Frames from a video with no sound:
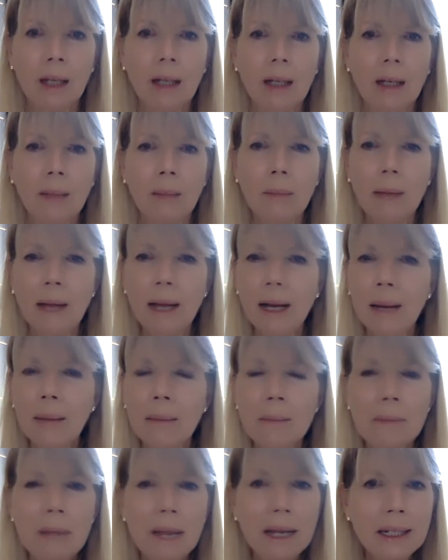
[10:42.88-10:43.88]
met
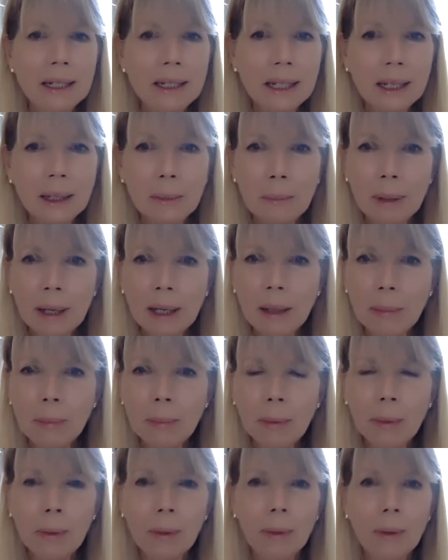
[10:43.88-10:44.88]
amazing
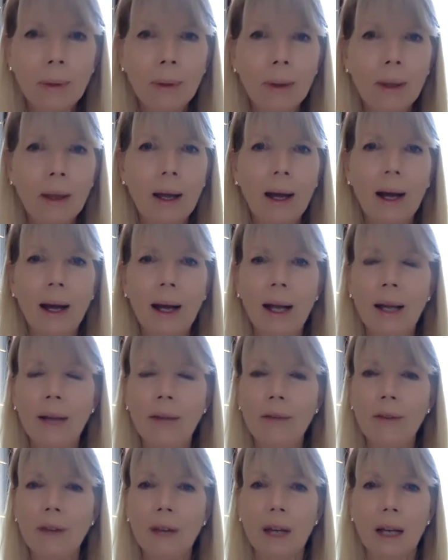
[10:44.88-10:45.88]
people.
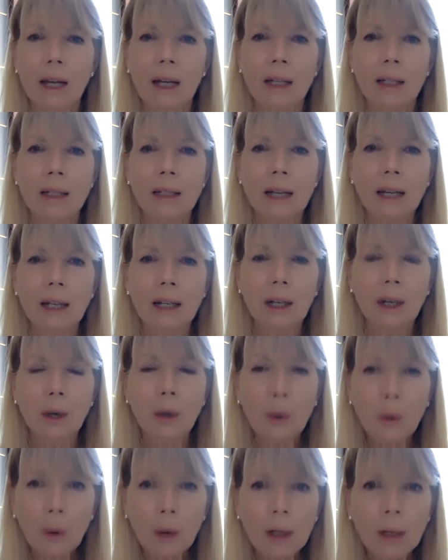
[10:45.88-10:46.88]
I've done
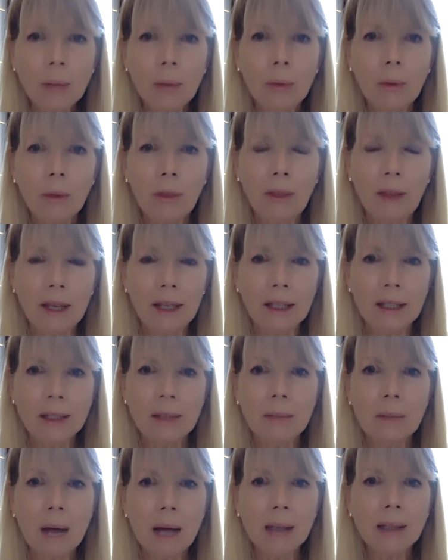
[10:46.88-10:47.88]
incredible things
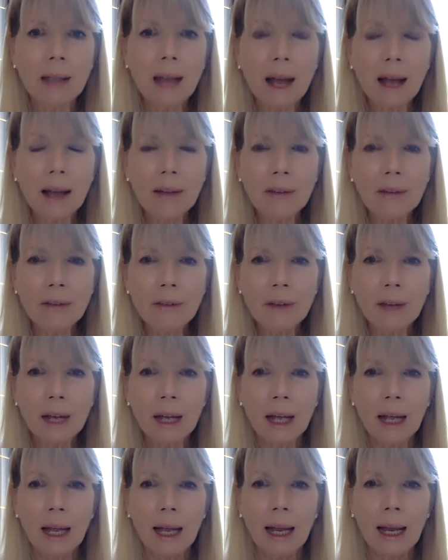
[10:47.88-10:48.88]
in my life.
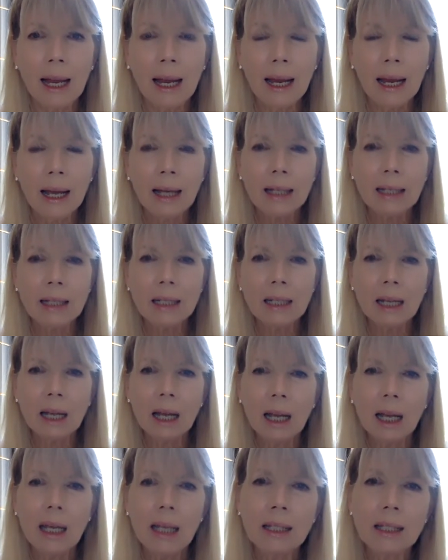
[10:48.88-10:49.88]
And
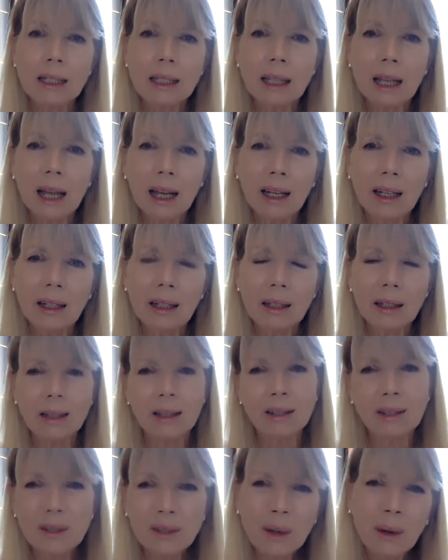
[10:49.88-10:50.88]
it's like,
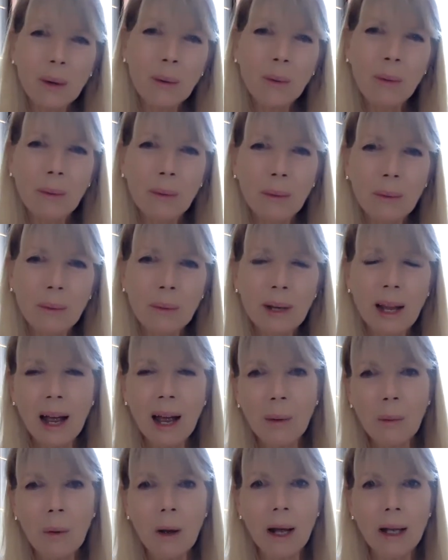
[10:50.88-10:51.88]
so
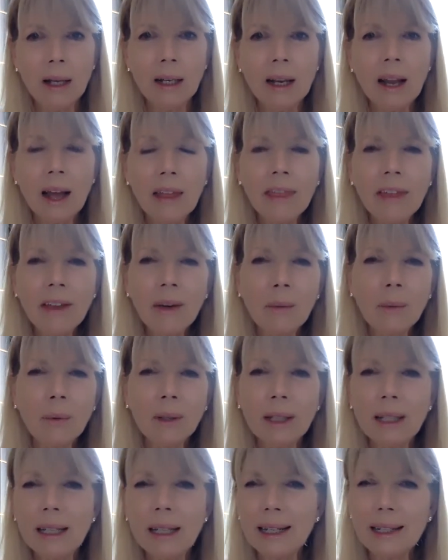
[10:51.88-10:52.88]
now what? Nothing
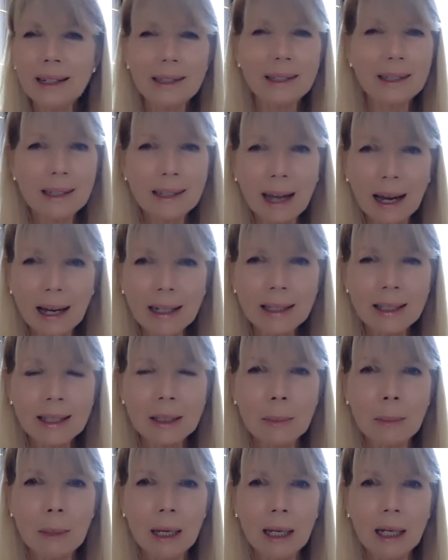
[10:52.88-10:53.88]
really
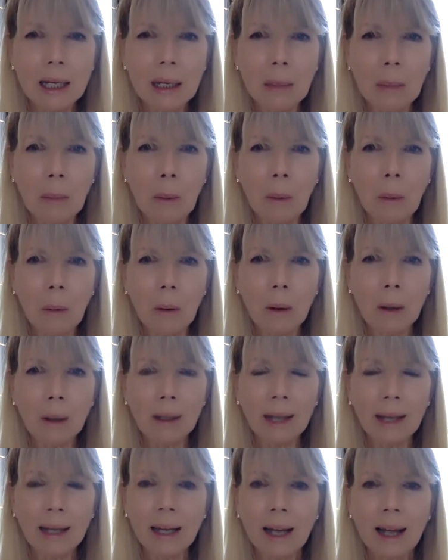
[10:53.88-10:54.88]
excites me anymore.
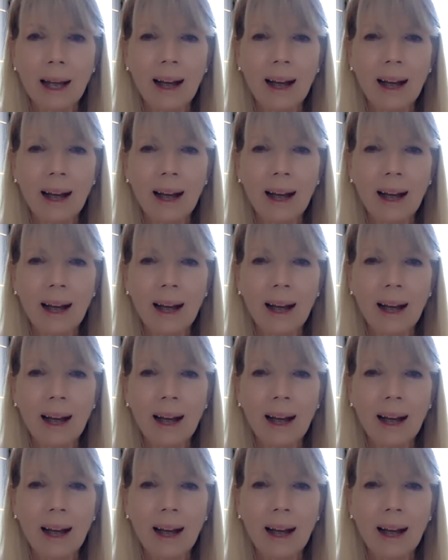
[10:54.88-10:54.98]
Like,